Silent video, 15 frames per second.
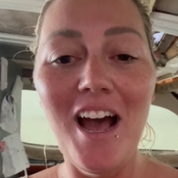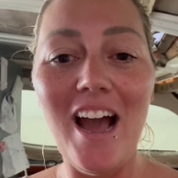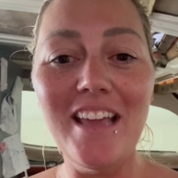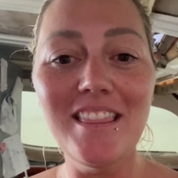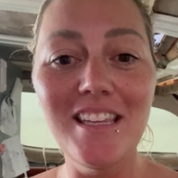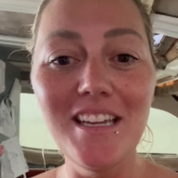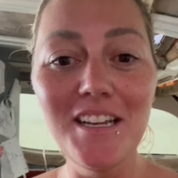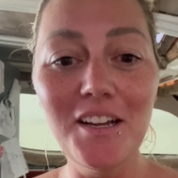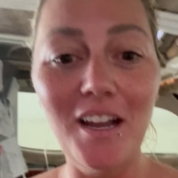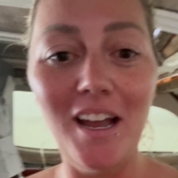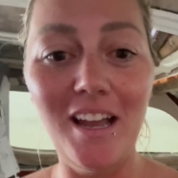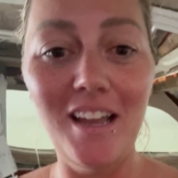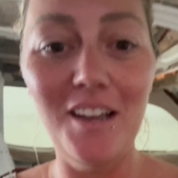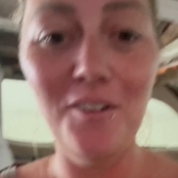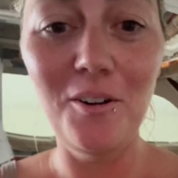I think
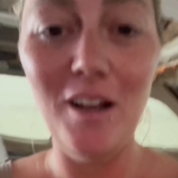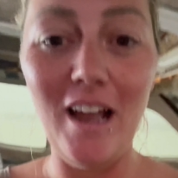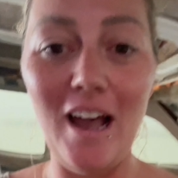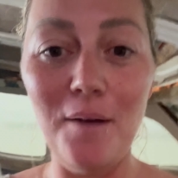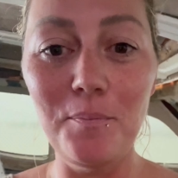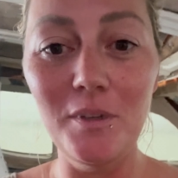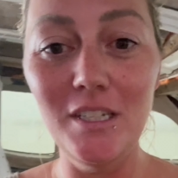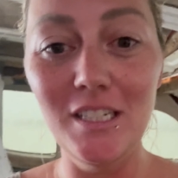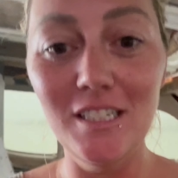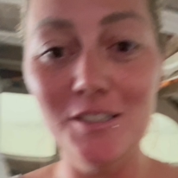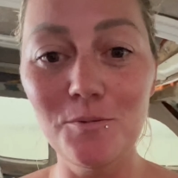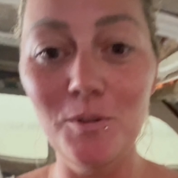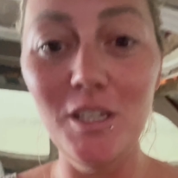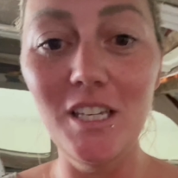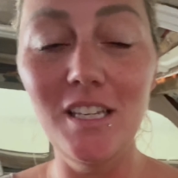uh, what happened is
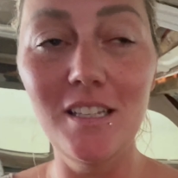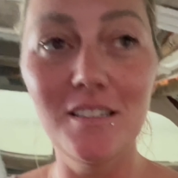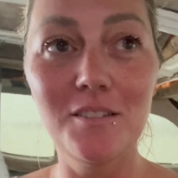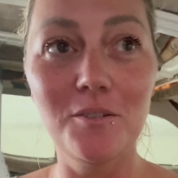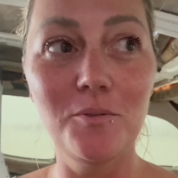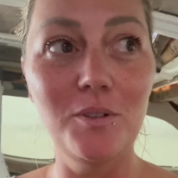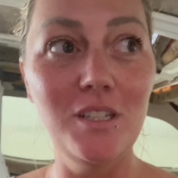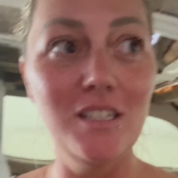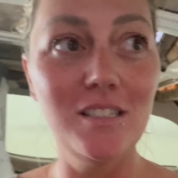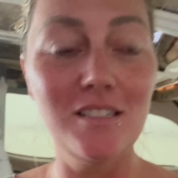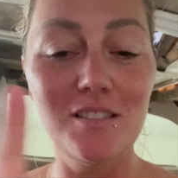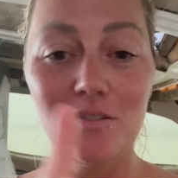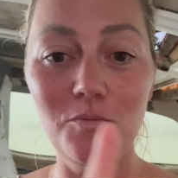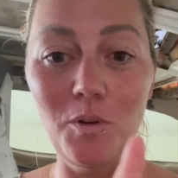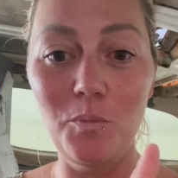we, we,
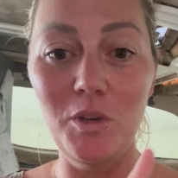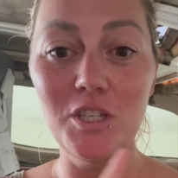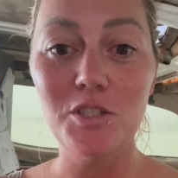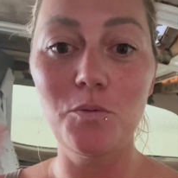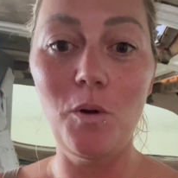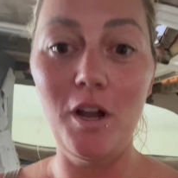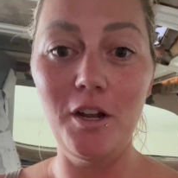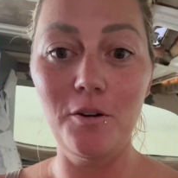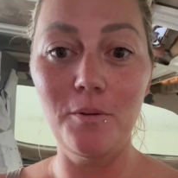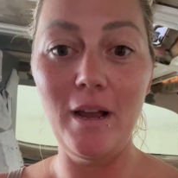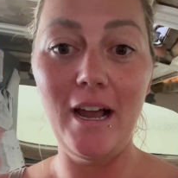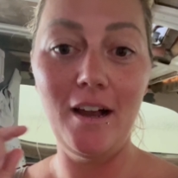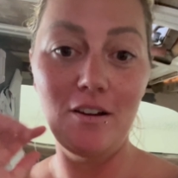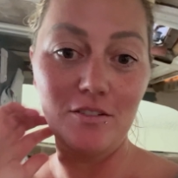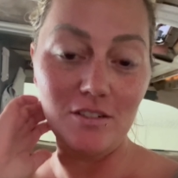when we swung
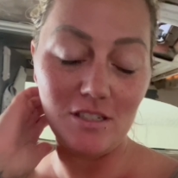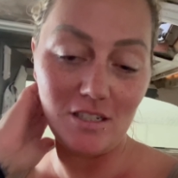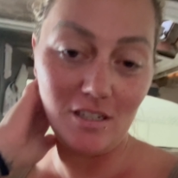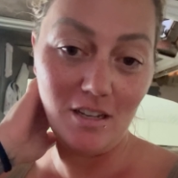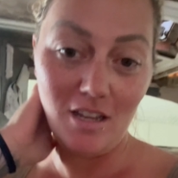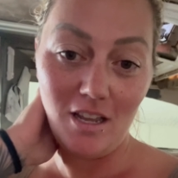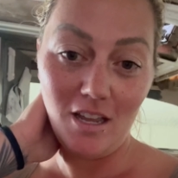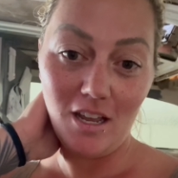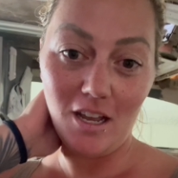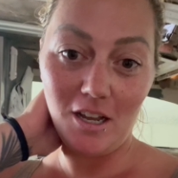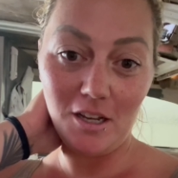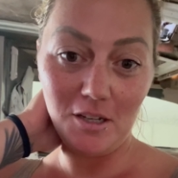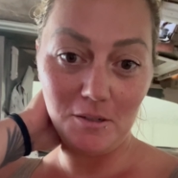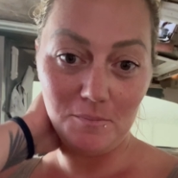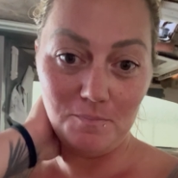around,
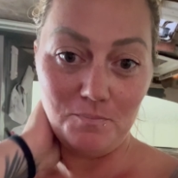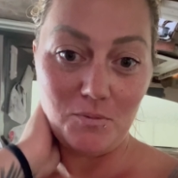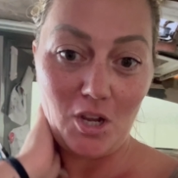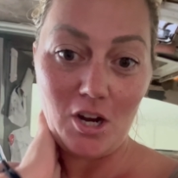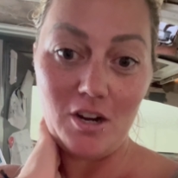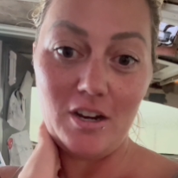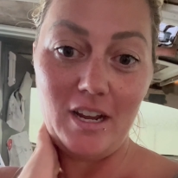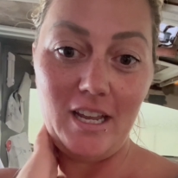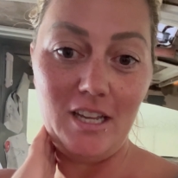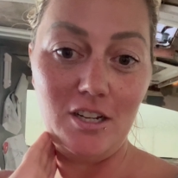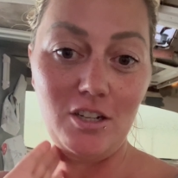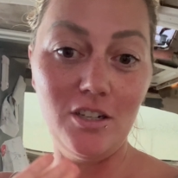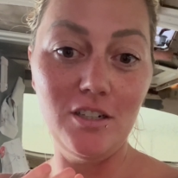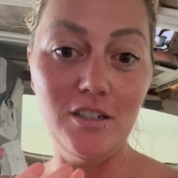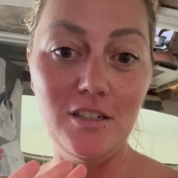um, our
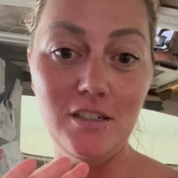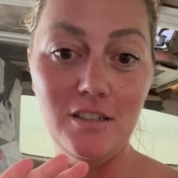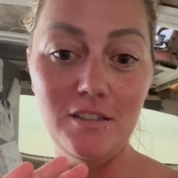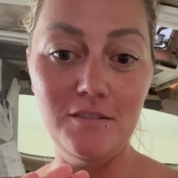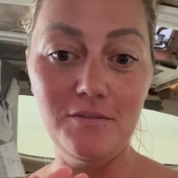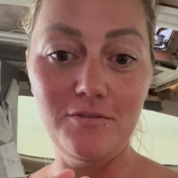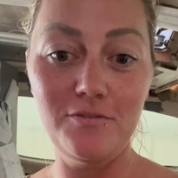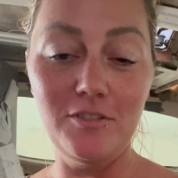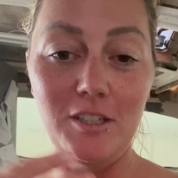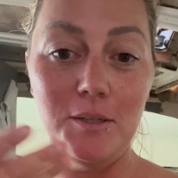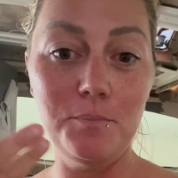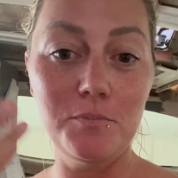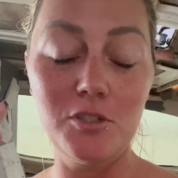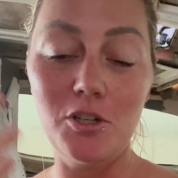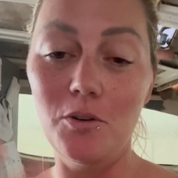anchor
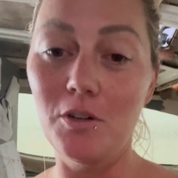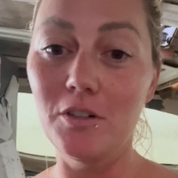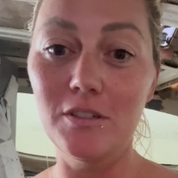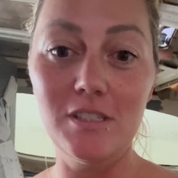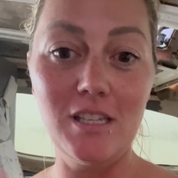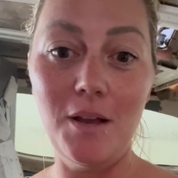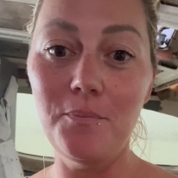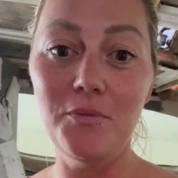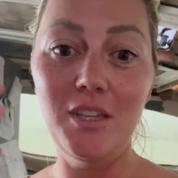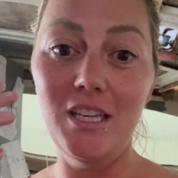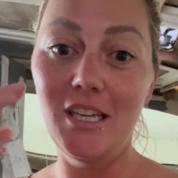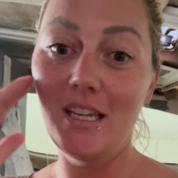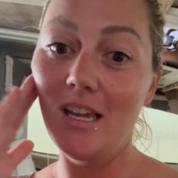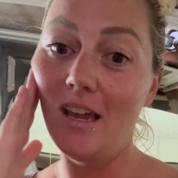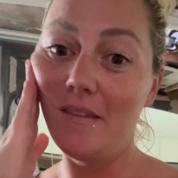flipped or
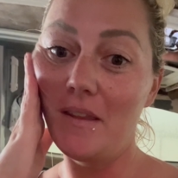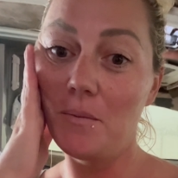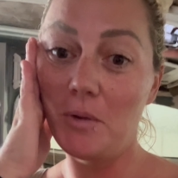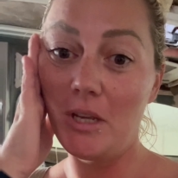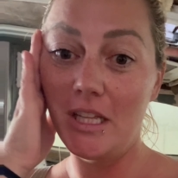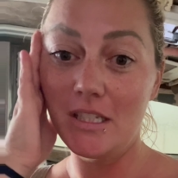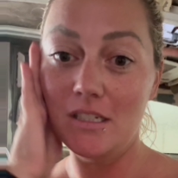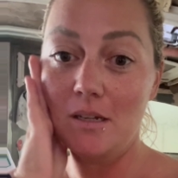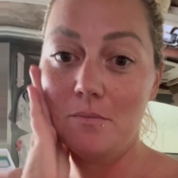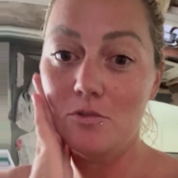something, and then we ended up